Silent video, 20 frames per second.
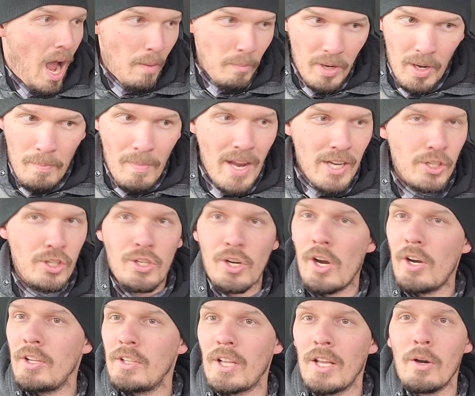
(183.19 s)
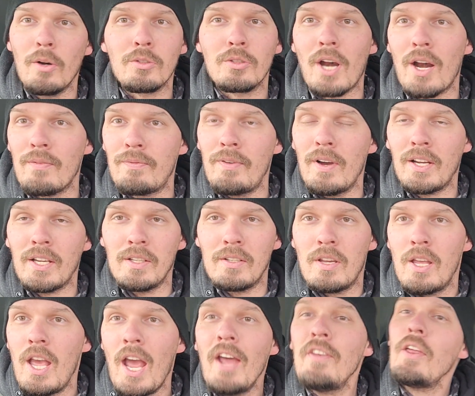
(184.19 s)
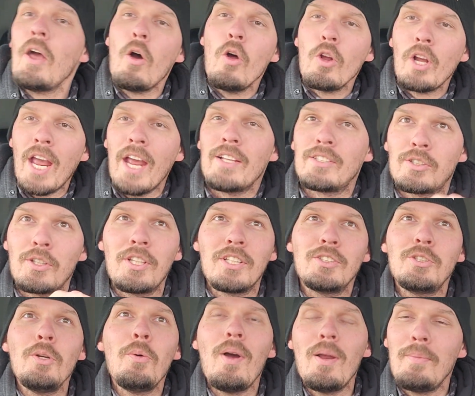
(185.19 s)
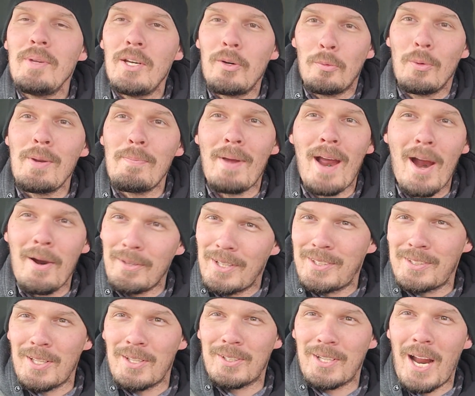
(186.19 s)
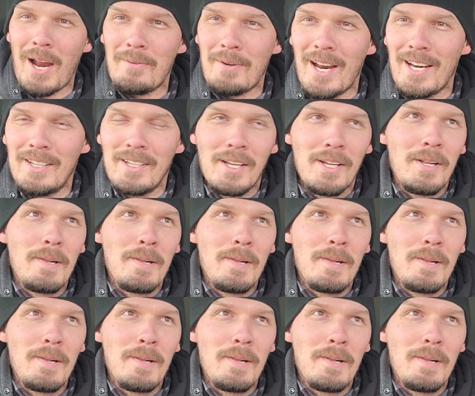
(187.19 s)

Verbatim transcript: I'm going to make sure they don't try to fucking... And okay, so this dude wanted me to repower this other guy, right?